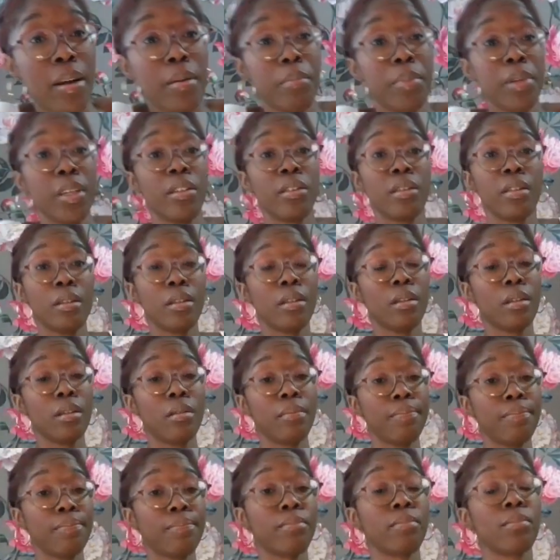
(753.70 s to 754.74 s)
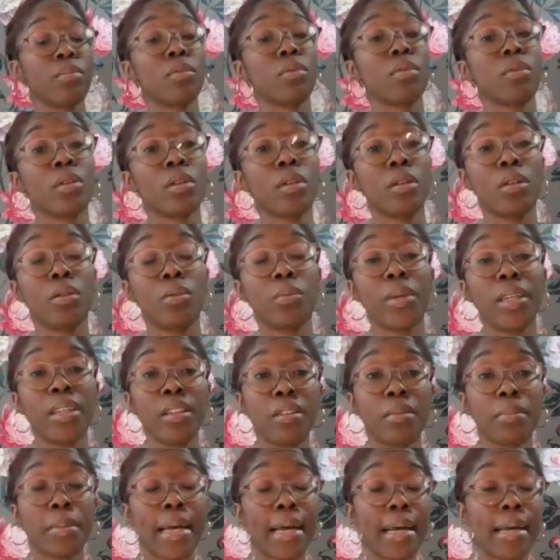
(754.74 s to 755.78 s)
pieces, the
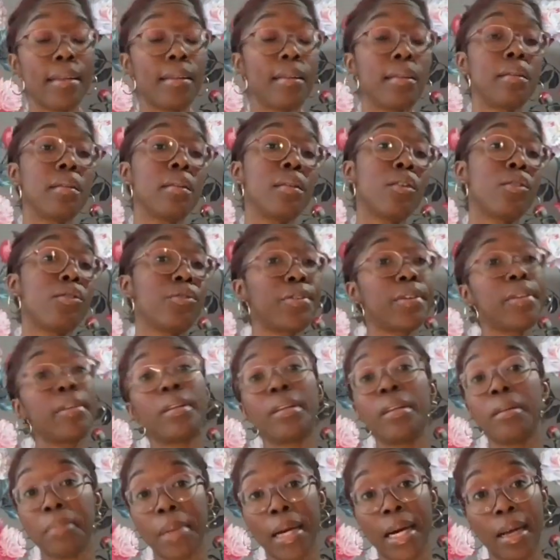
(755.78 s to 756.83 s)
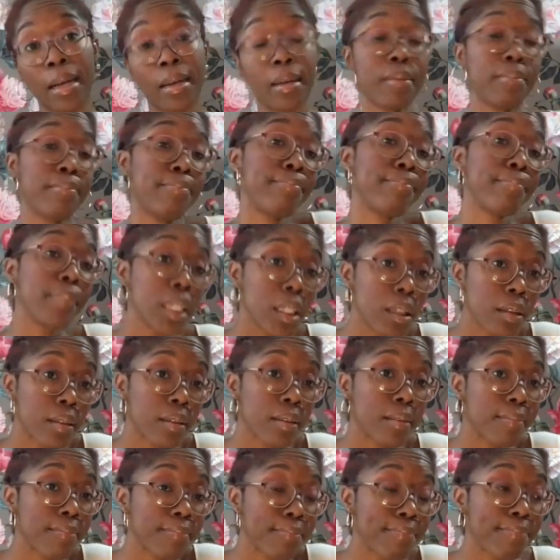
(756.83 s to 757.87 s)
waistband, the front and the back. That's
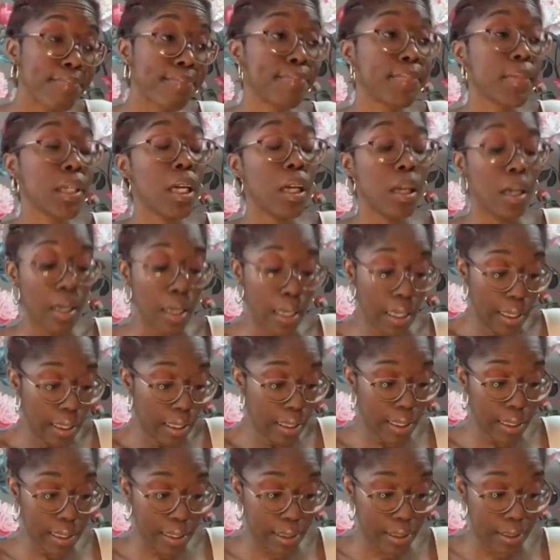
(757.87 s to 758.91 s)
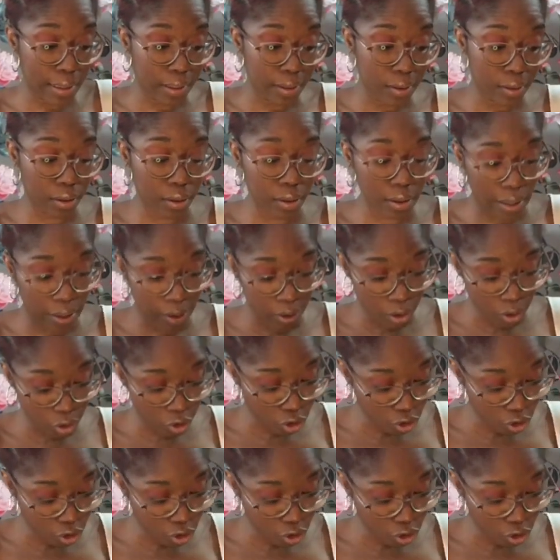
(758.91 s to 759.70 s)
it. And I also